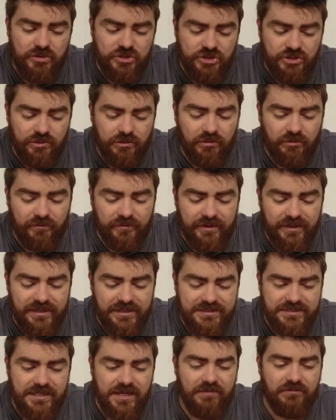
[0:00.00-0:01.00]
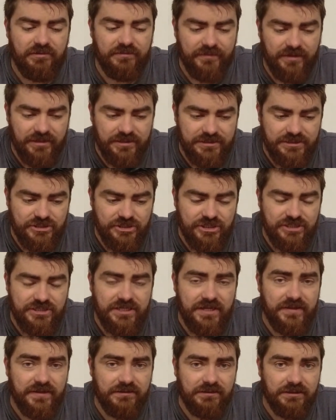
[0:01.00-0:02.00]
and short of it is there are
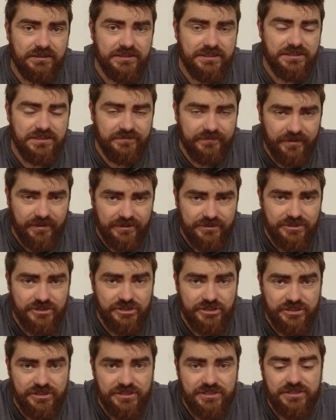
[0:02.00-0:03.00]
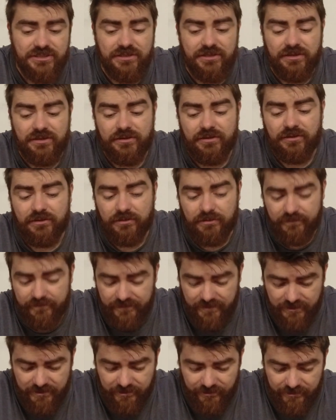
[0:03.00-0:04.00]
advantages and there are disadvantages
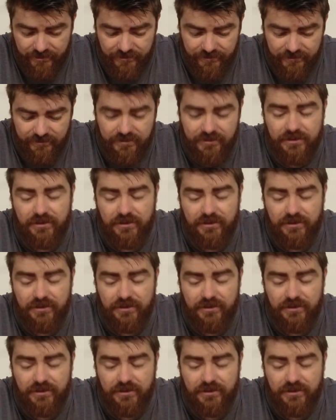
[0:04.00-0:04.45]
of the coolant.